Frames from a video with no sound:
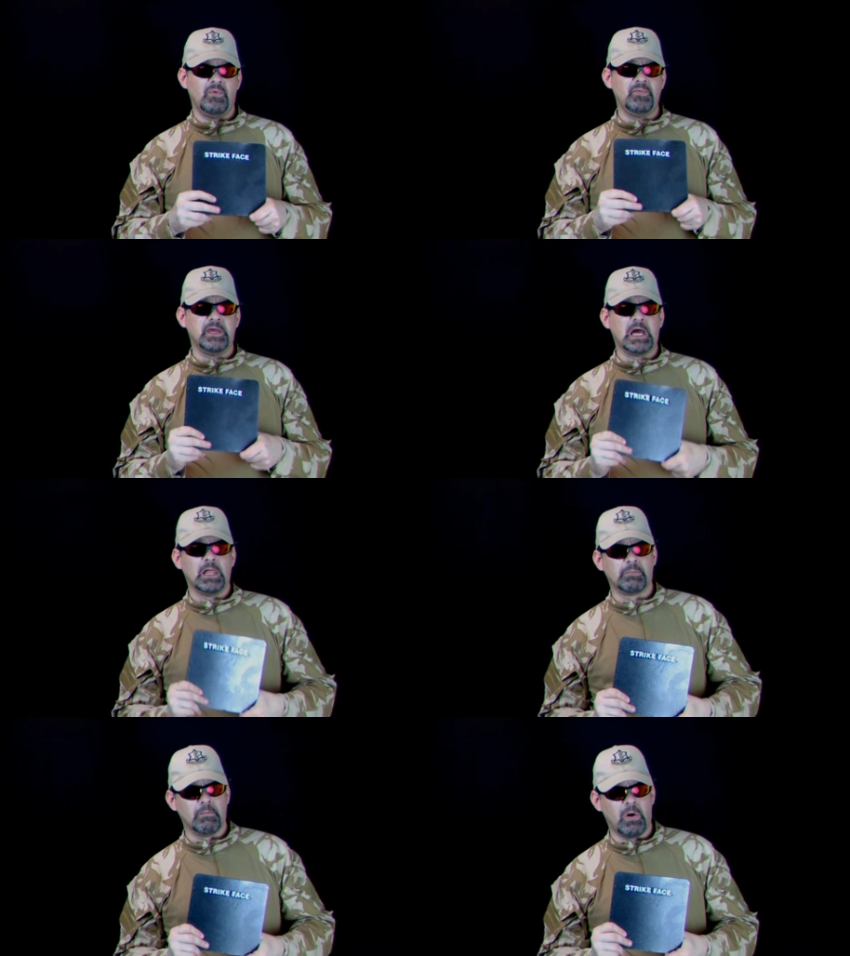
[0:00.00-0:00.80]
50
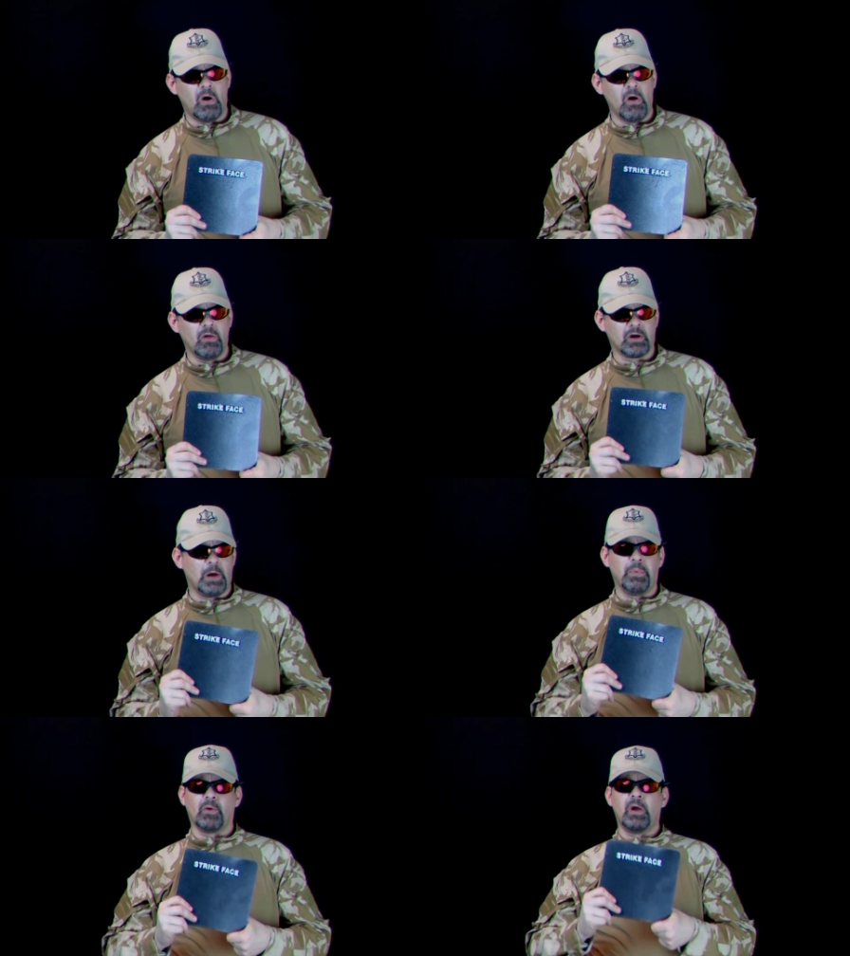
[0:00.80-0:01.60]
caliber ball, a
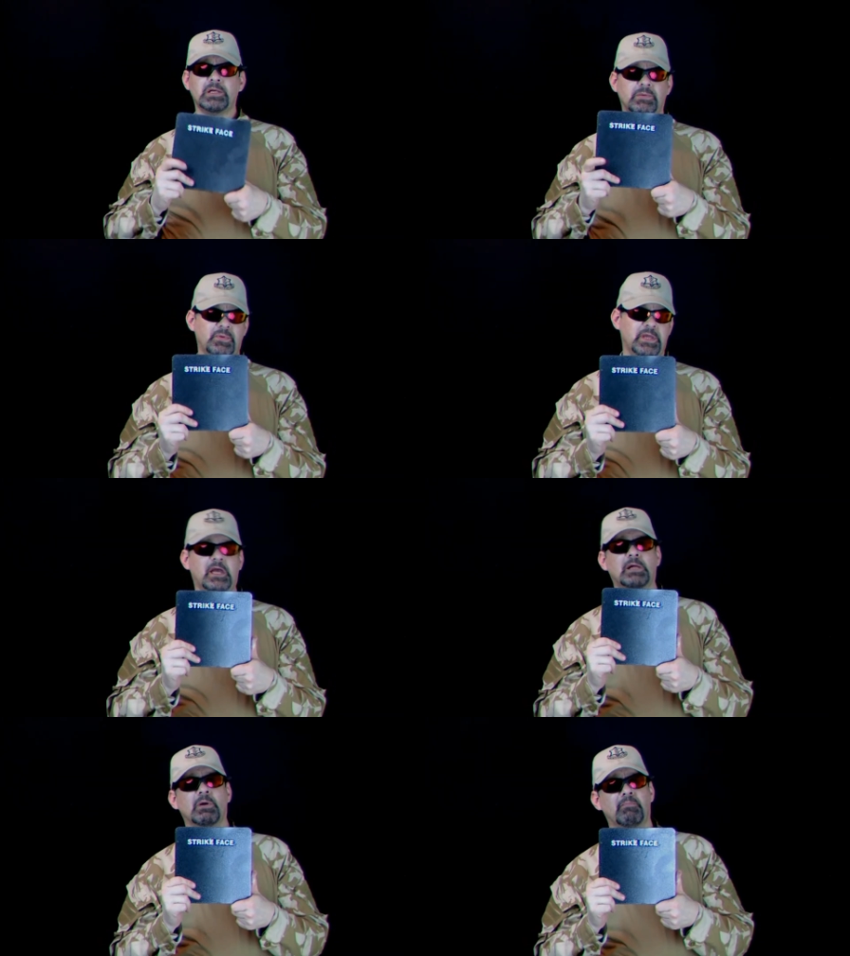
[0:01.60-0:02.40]
couple of rounds of 50
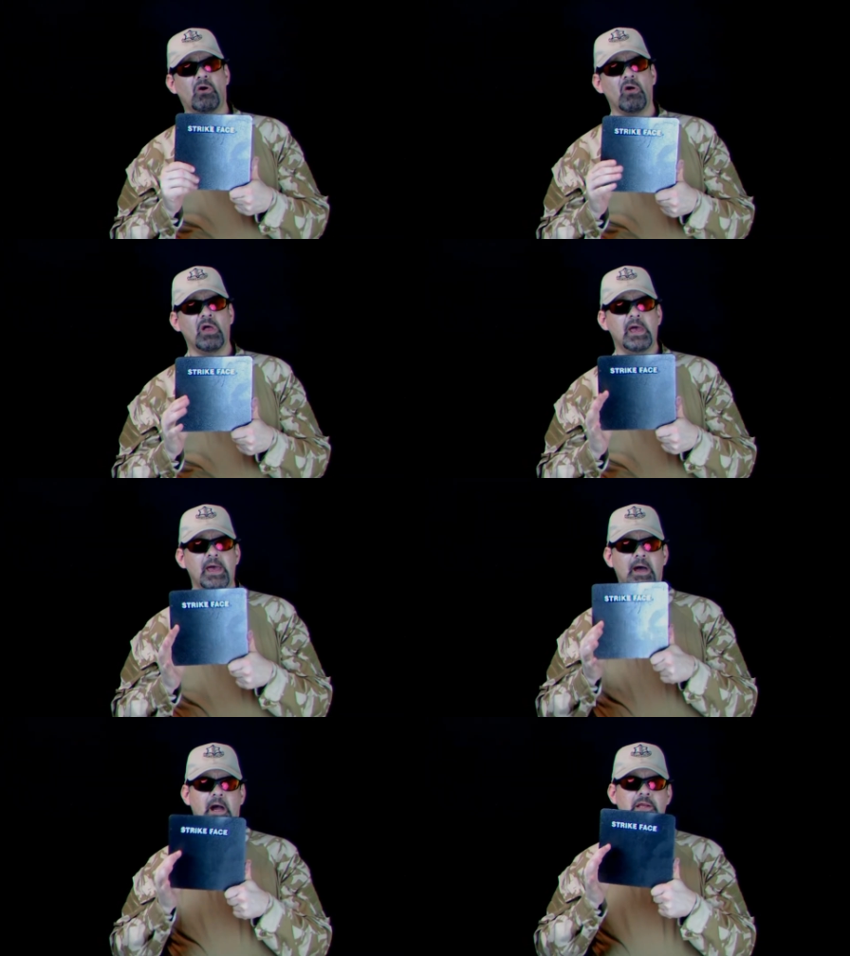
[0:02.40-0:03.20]
caliber ball,
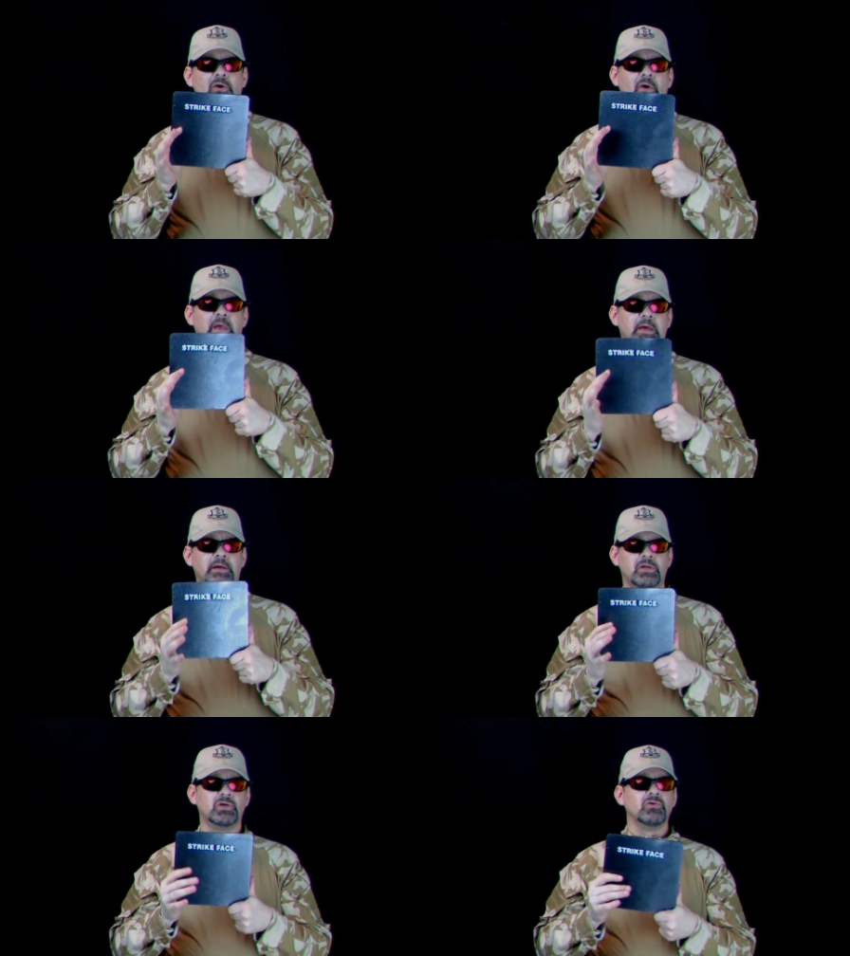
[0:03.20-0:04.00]
I'd go ahead
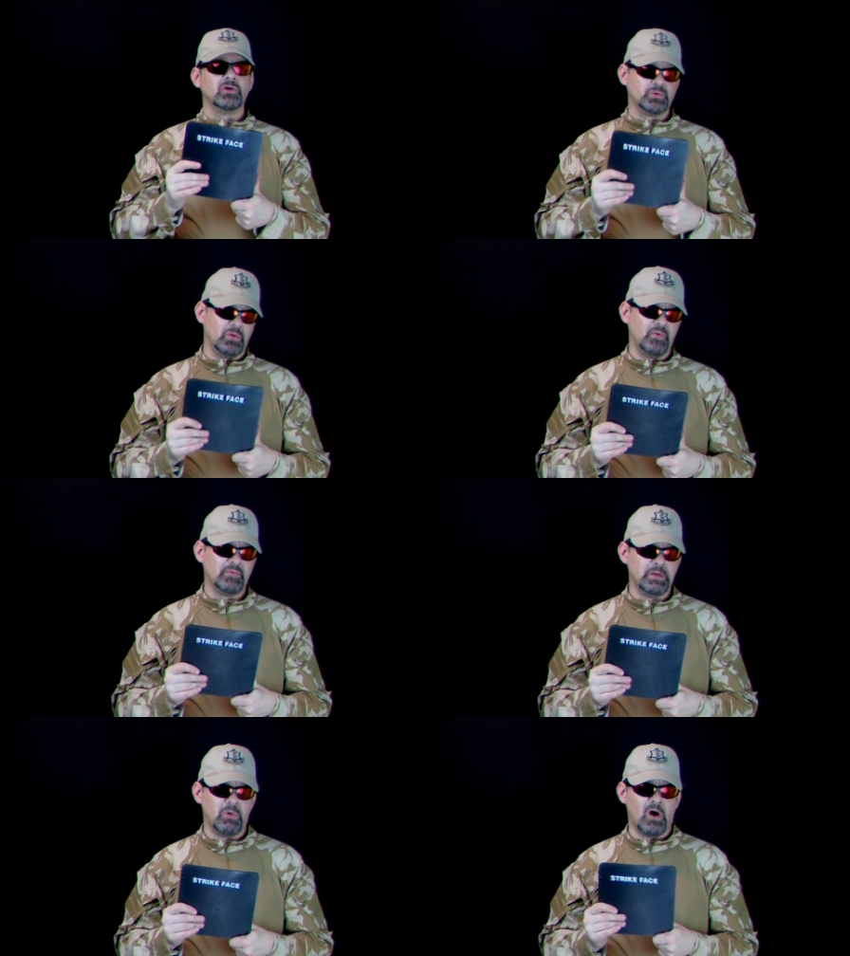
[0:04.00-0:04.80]
and I'd shoot this with
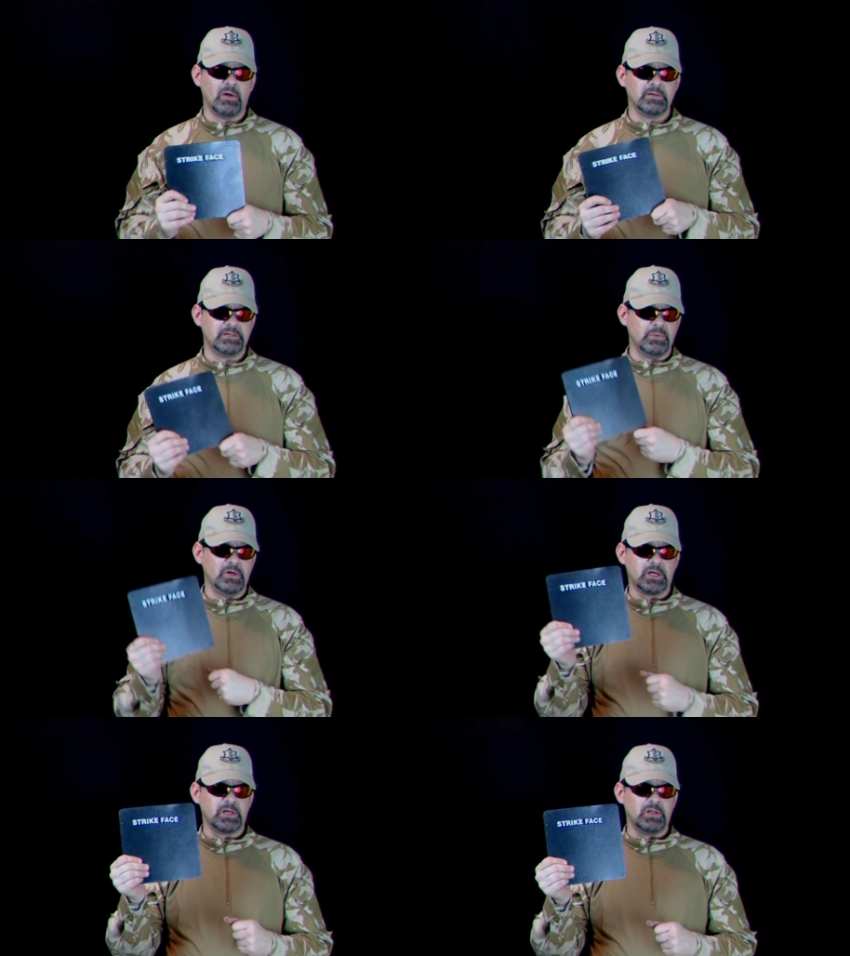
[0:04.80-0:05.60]
50 ball and see
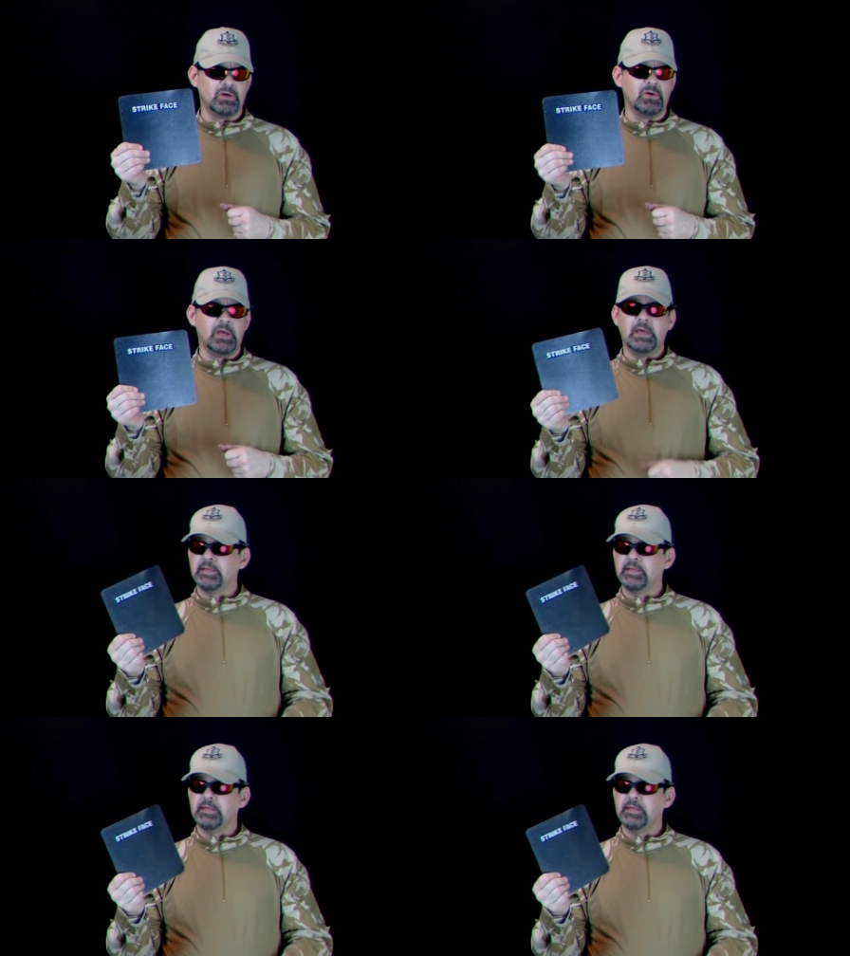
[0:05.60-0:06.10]
what it can do.